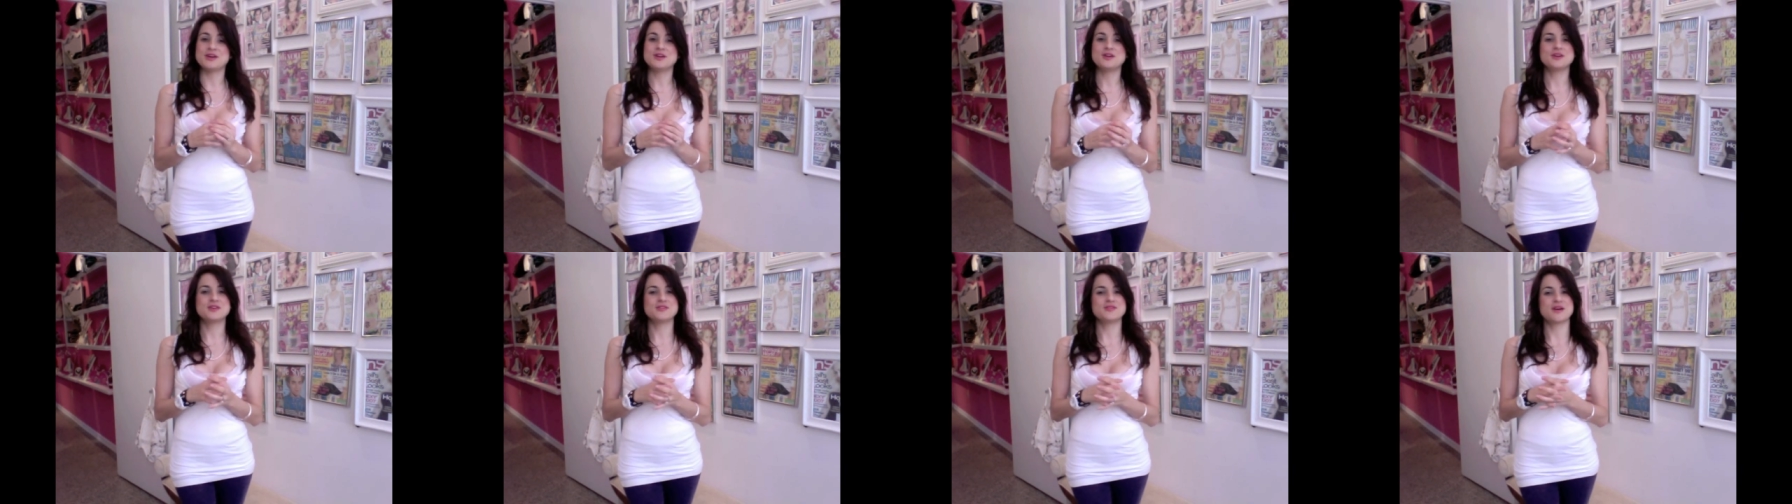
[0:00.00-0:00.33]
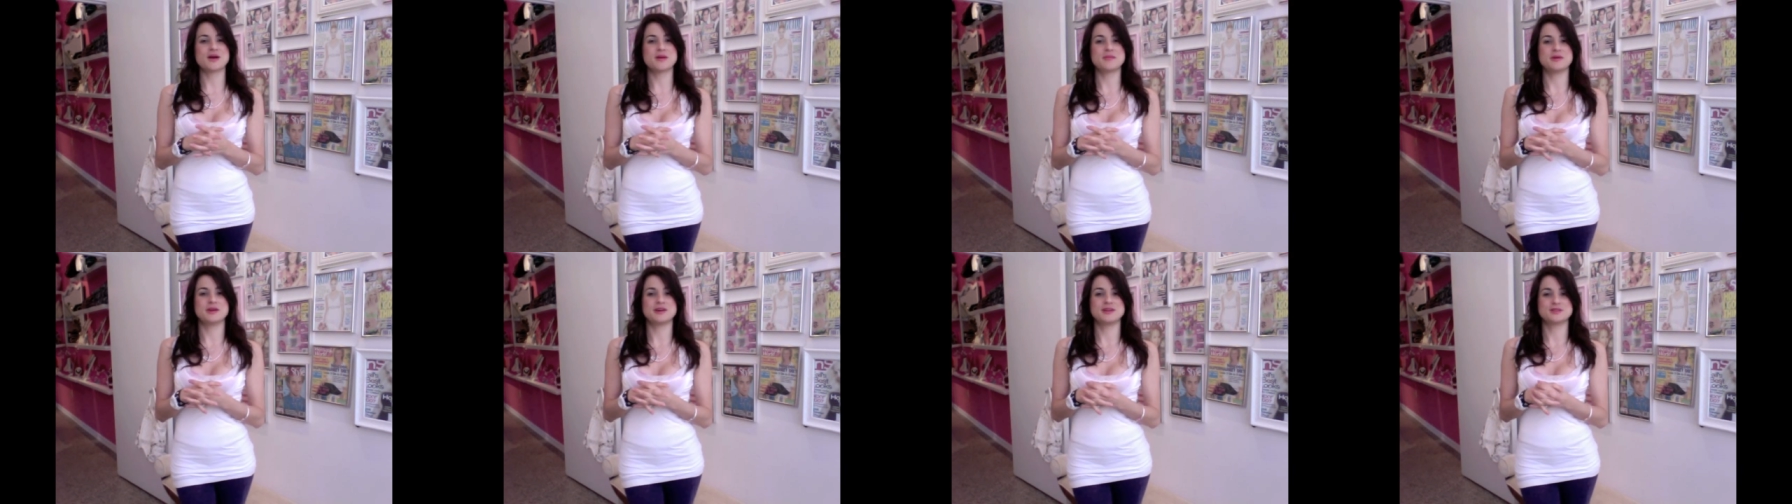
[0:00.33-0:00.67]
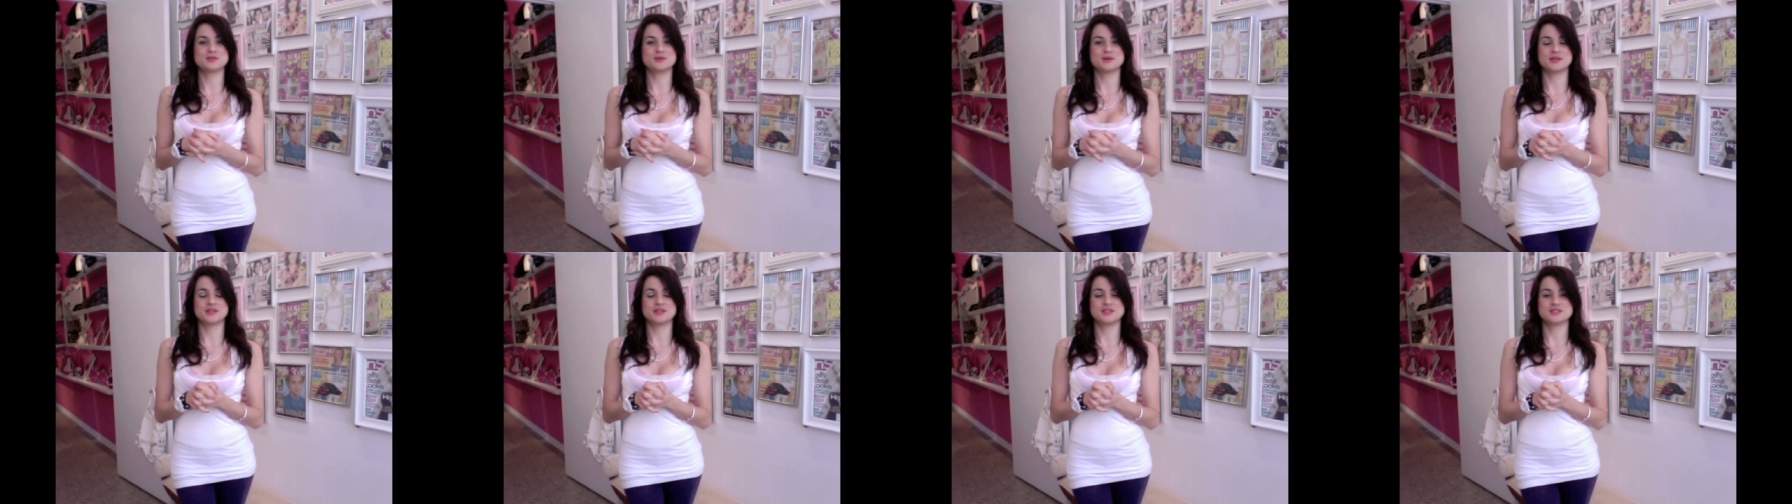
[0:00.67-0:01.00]
You can find me on
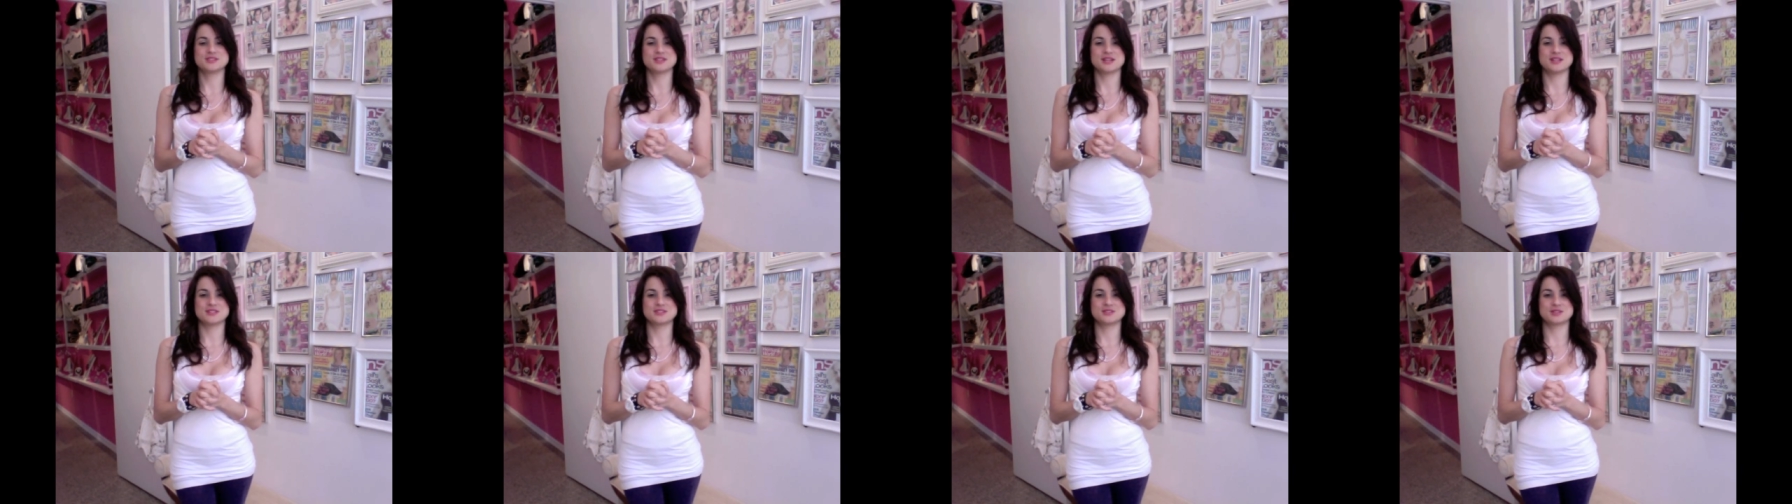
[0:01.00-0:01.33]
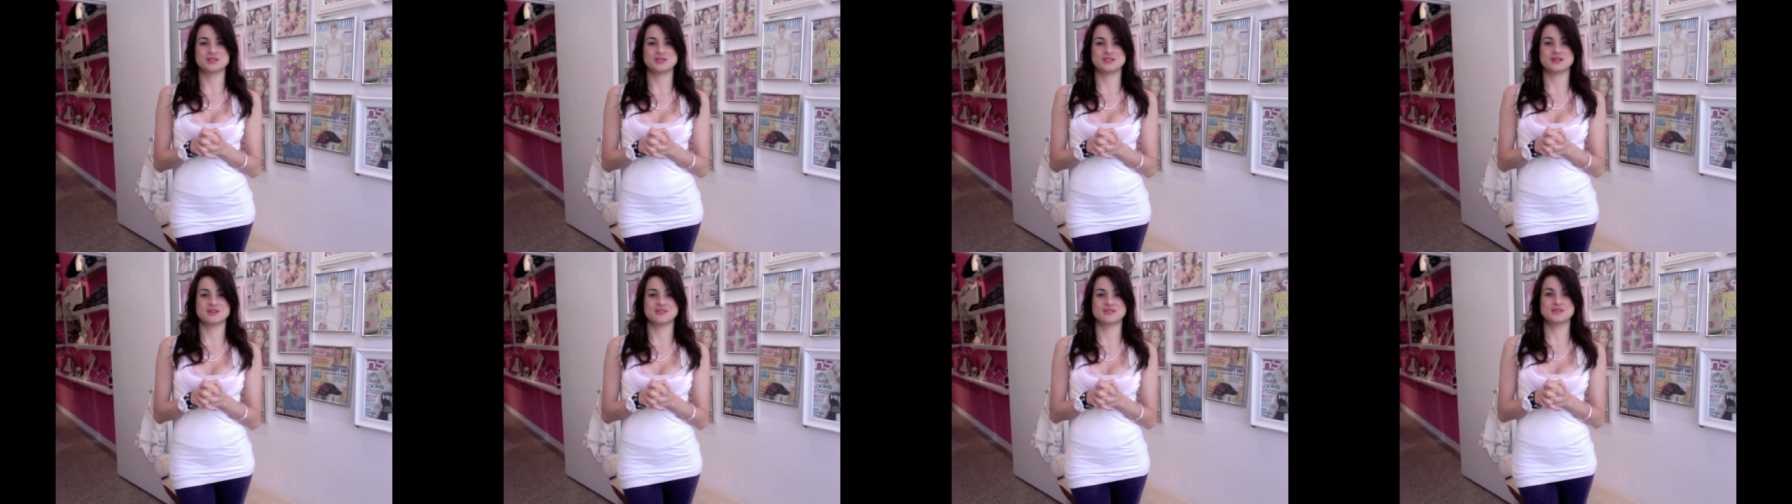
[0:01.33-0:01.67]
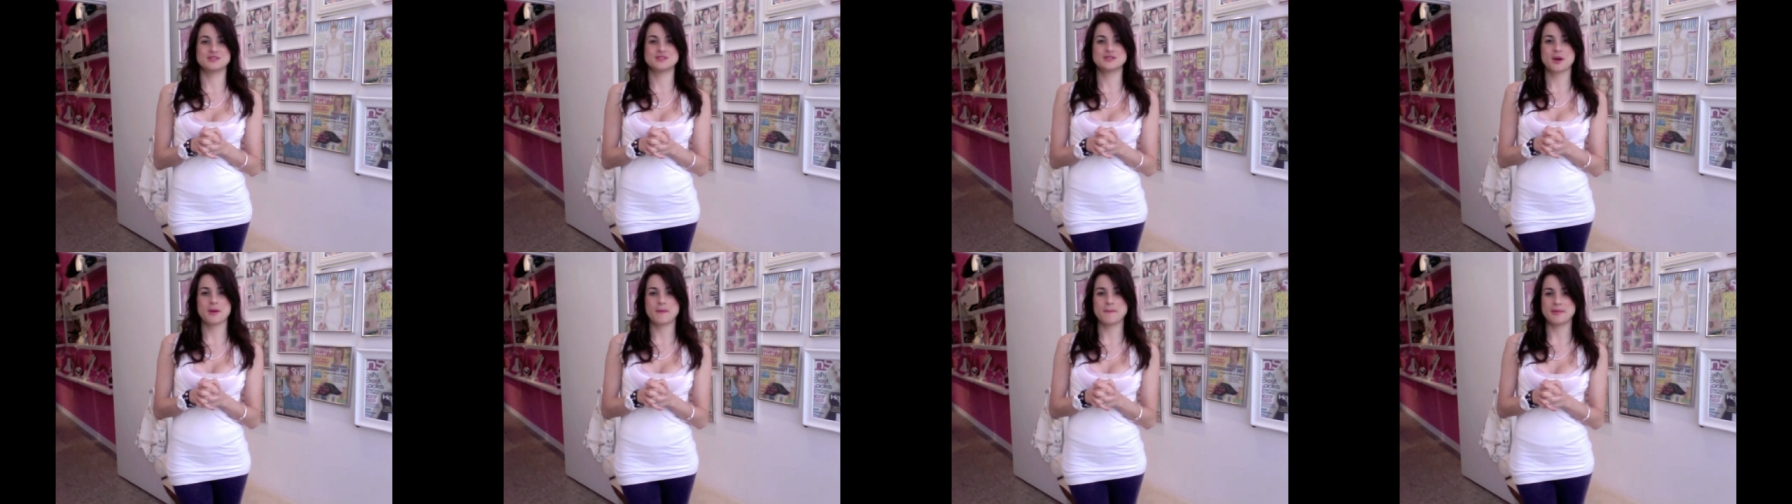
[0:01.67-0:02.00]
Twitter
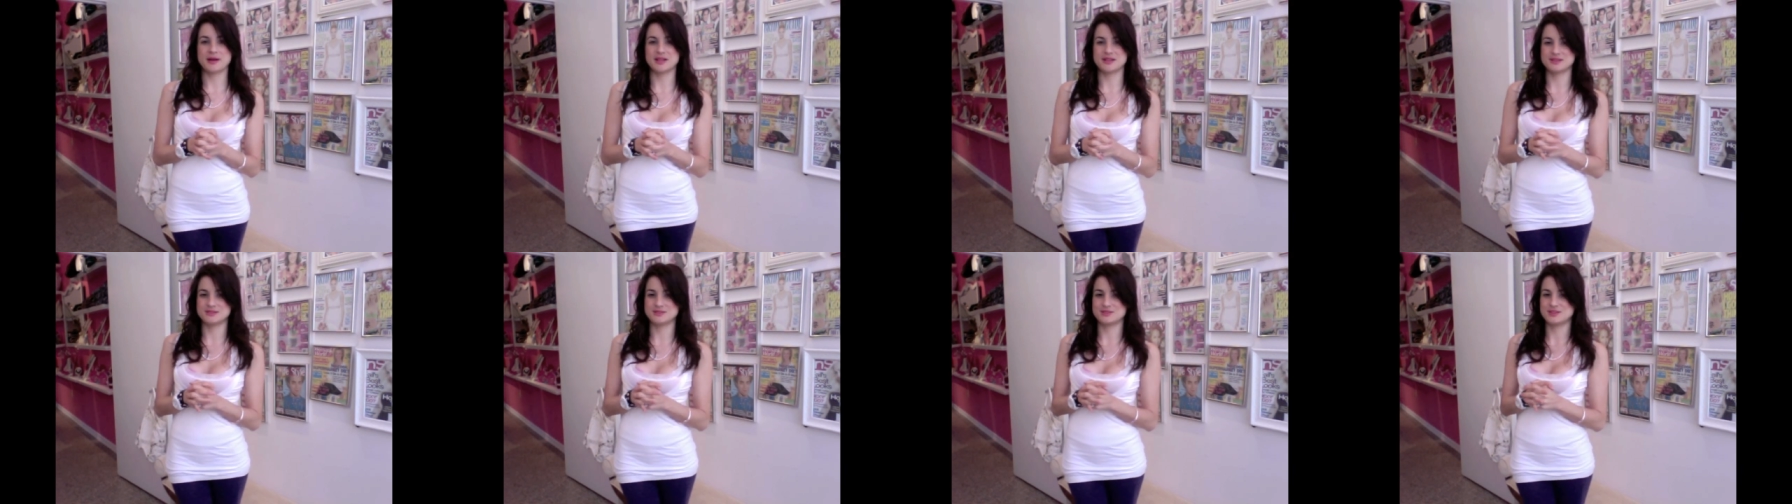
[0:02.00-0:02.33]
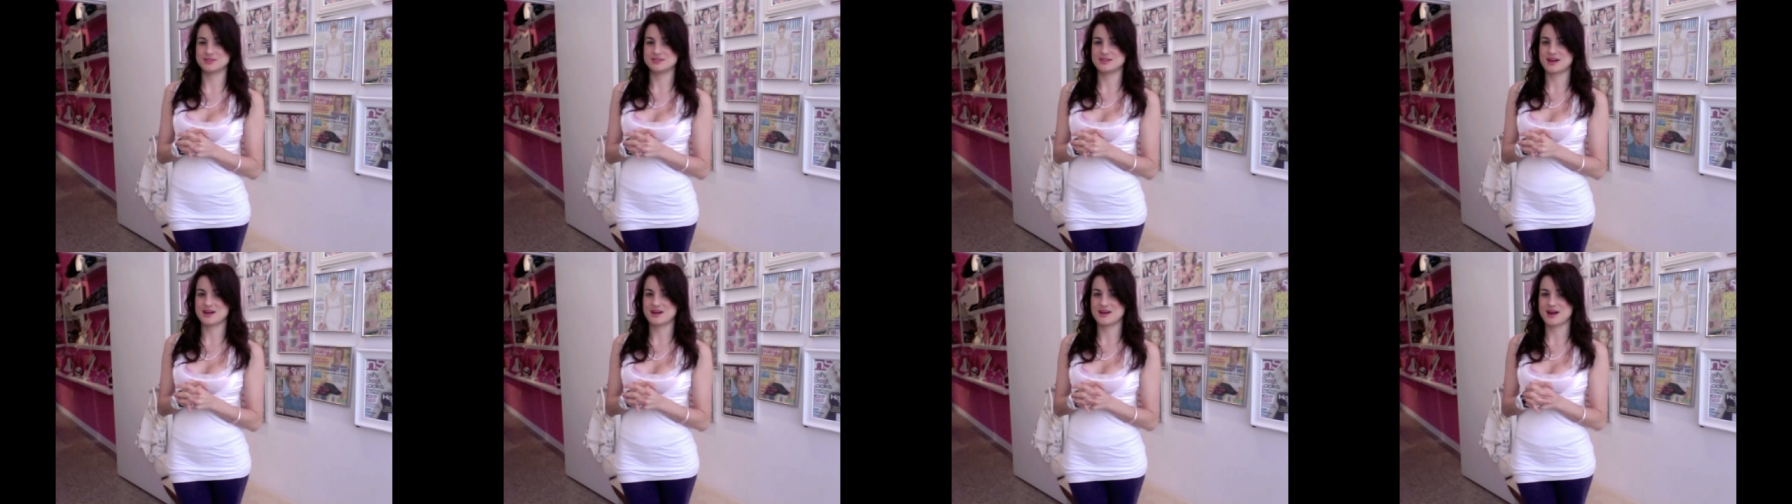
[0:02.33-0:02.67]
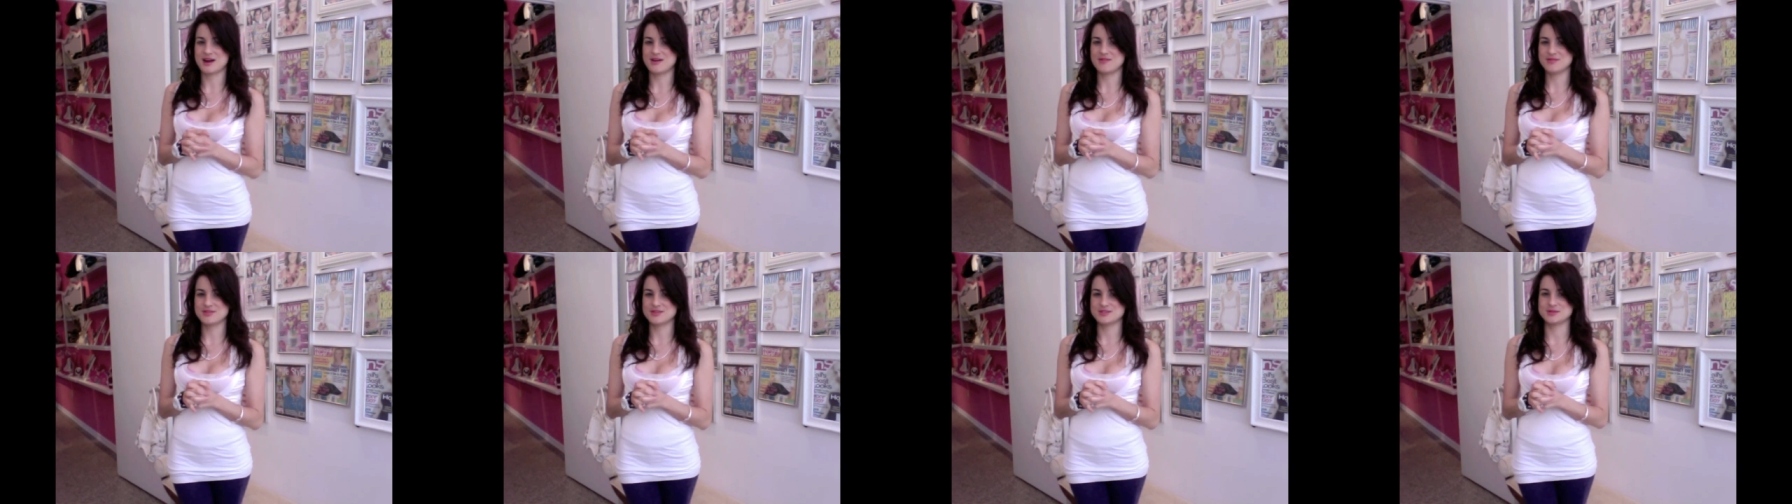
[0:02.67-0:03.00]
/DawnDelRusso,
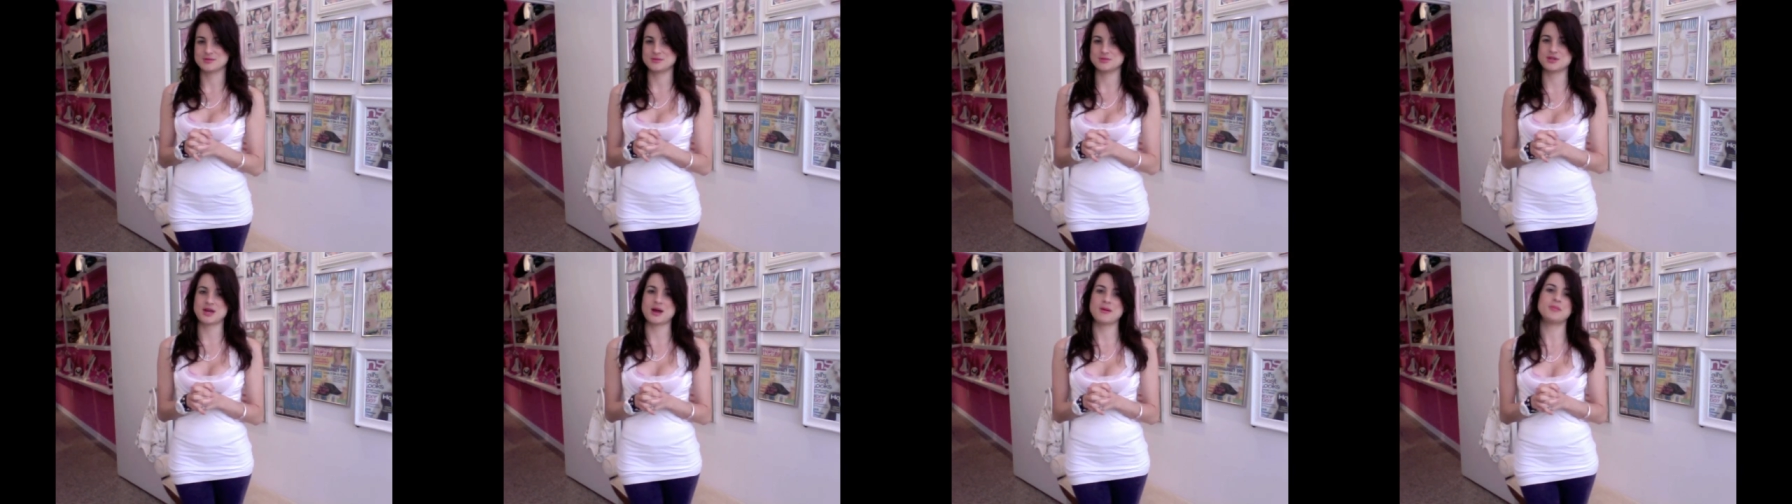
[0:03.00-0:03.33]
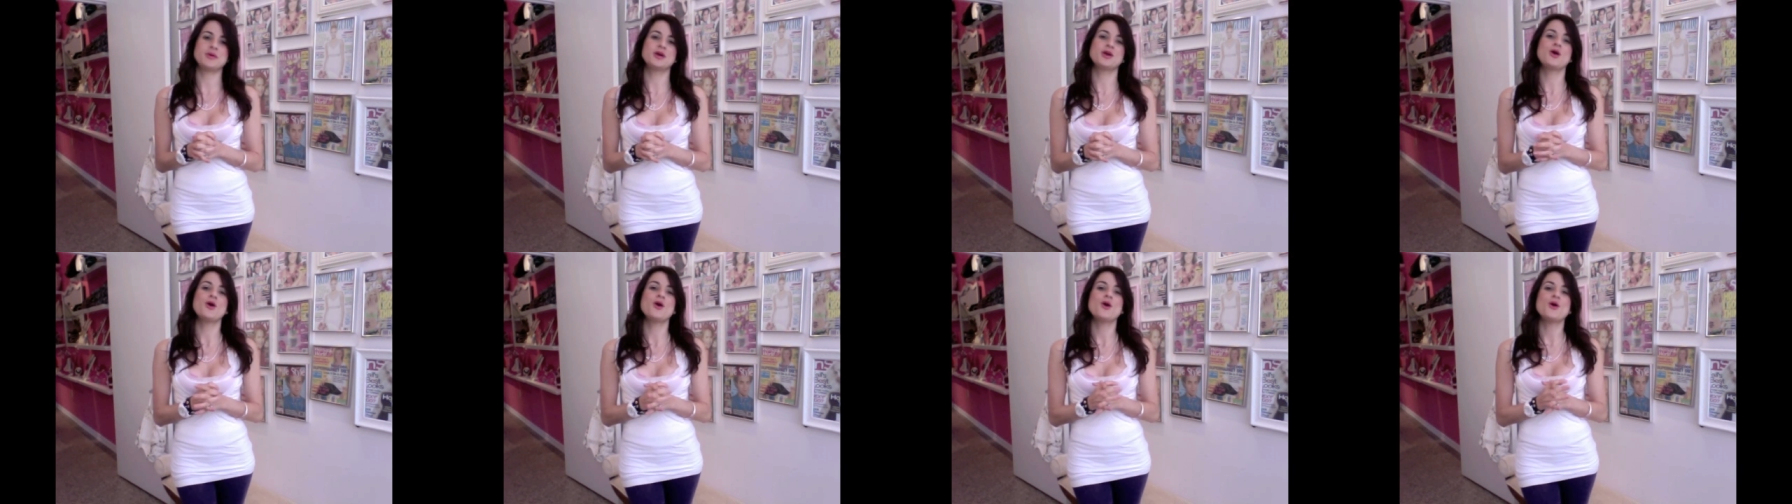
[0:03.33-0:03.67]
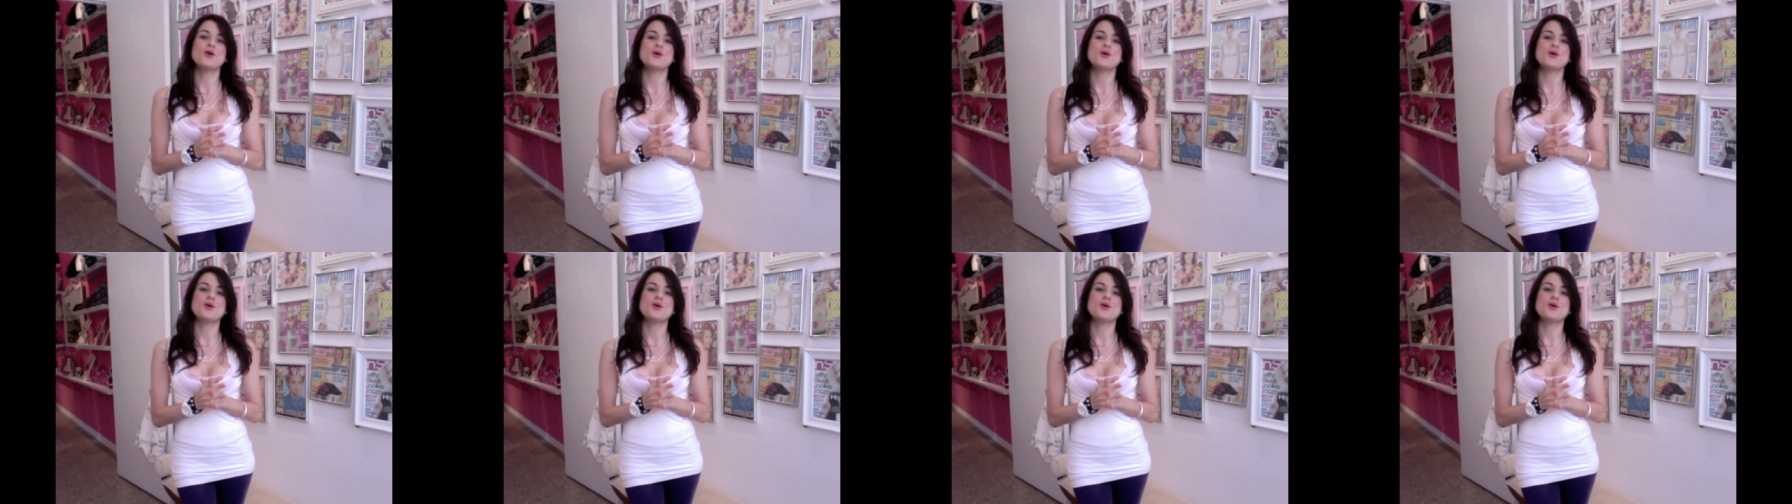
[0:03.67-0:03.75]
BellaDawn.com for some shopping,